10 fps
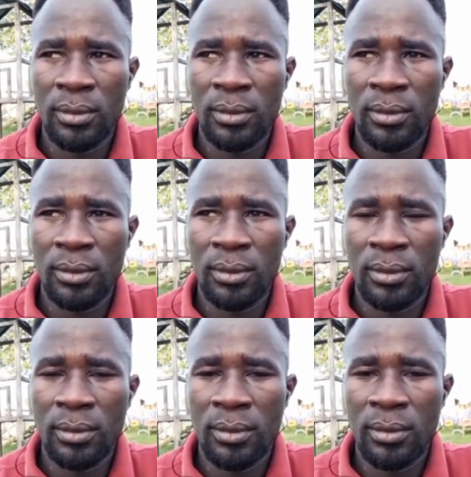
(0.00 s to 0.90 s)

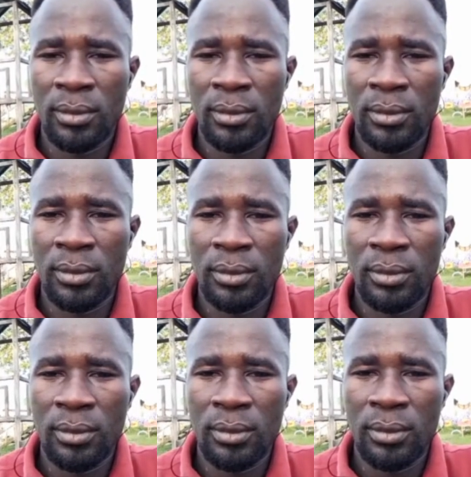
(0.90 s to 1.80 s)

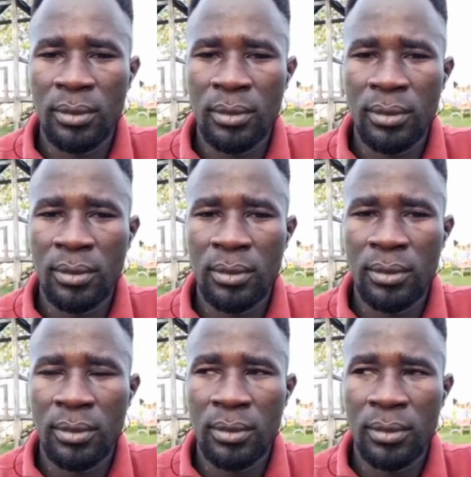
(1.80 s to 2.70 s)

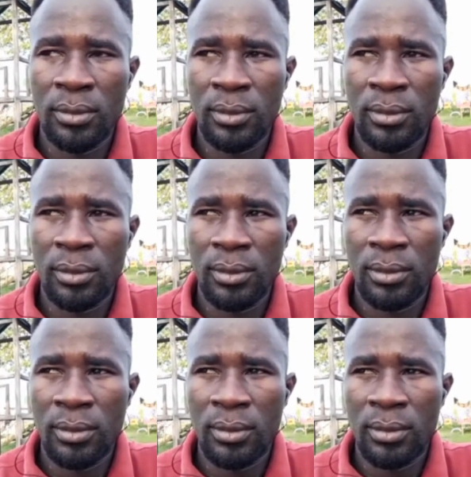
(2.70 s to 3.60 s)

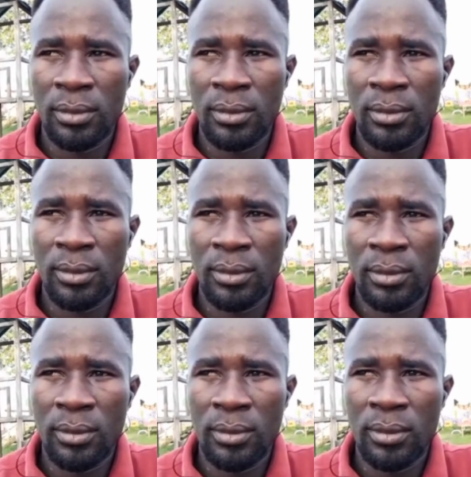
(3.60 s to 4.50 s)

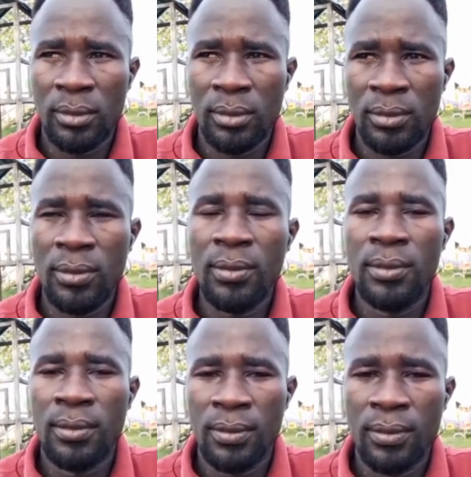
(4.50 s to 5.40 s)

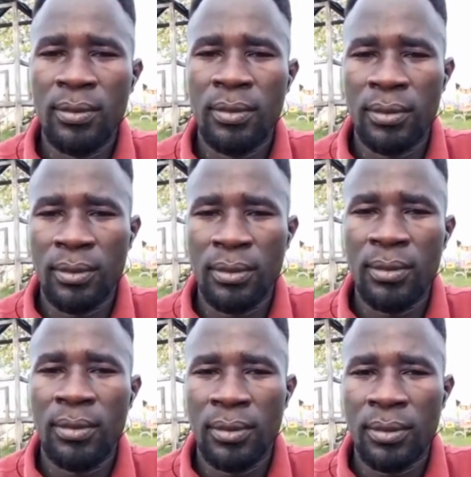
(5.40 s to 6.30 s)

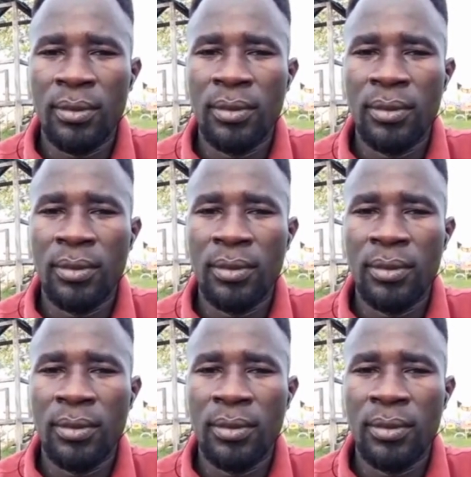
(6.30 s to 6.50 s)
[no speech]